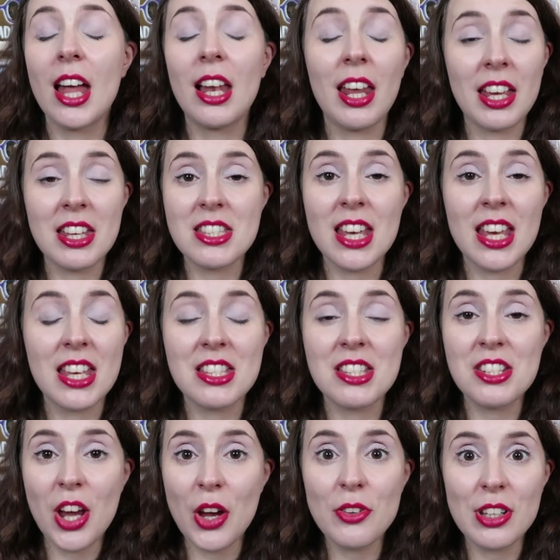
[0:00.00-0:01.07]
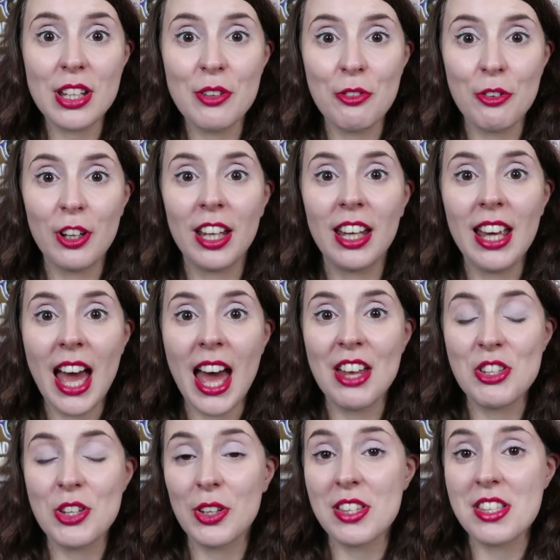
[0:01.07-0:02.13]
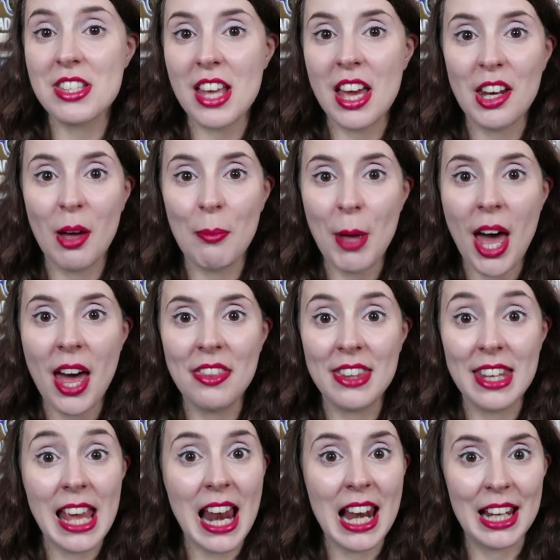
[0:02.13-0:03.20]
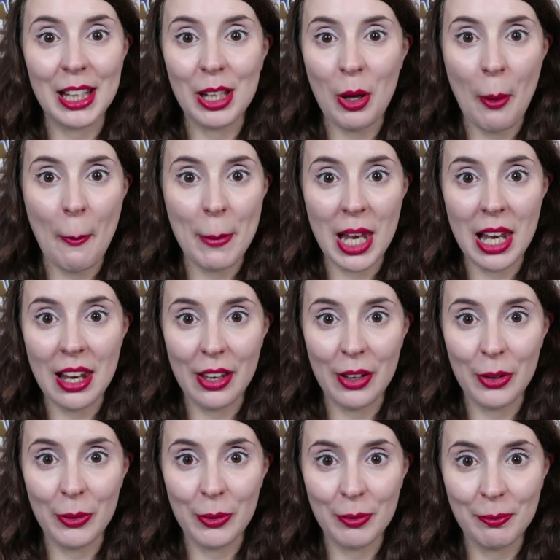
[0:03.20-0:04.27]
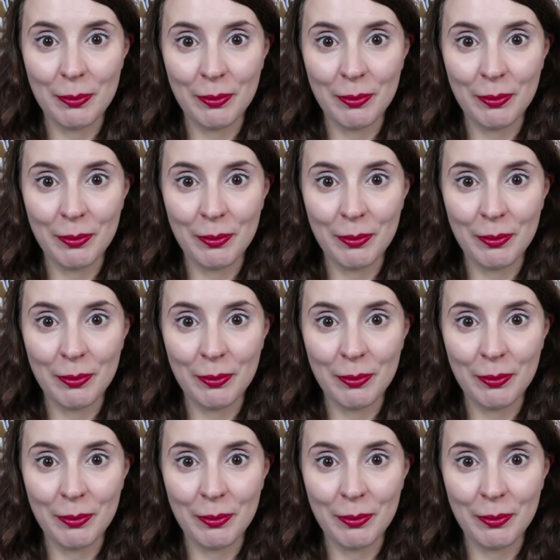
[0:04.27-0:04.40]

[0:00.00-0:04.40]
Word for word: Like I say, it's totally free and you can sign up at the link below.